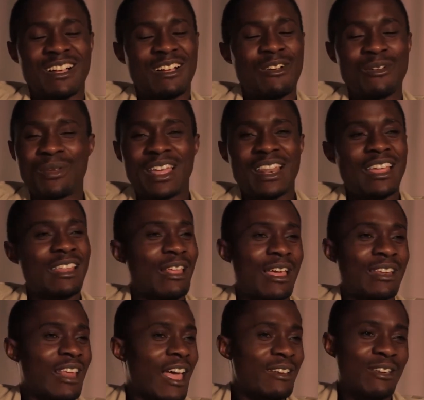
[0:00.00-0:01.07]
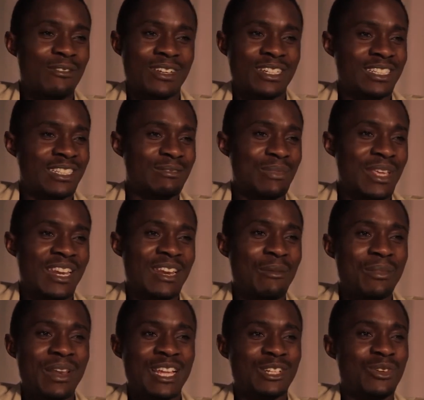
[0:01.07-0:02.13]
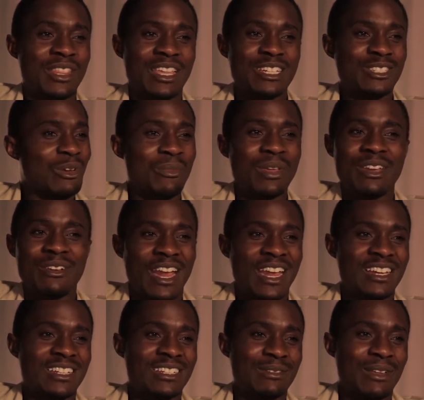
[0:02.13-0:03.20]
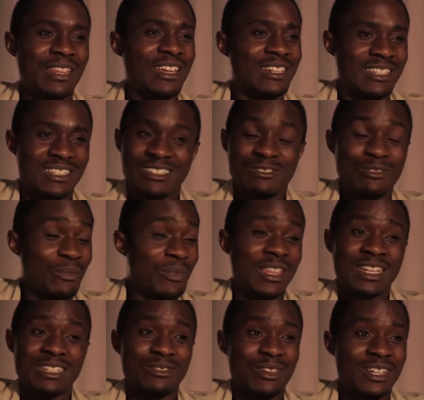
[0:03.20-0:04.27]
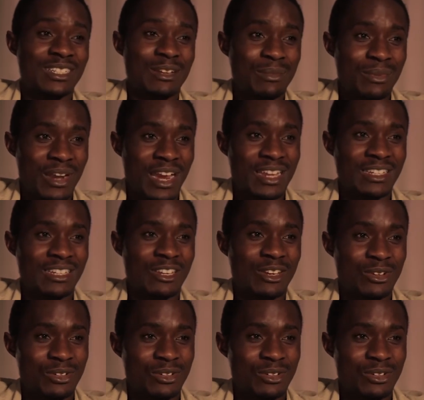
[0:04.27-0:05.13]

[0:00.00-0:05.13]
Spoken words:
Oh man, I never been in a place where there's so many writers, and that's, for me, that's very surprising.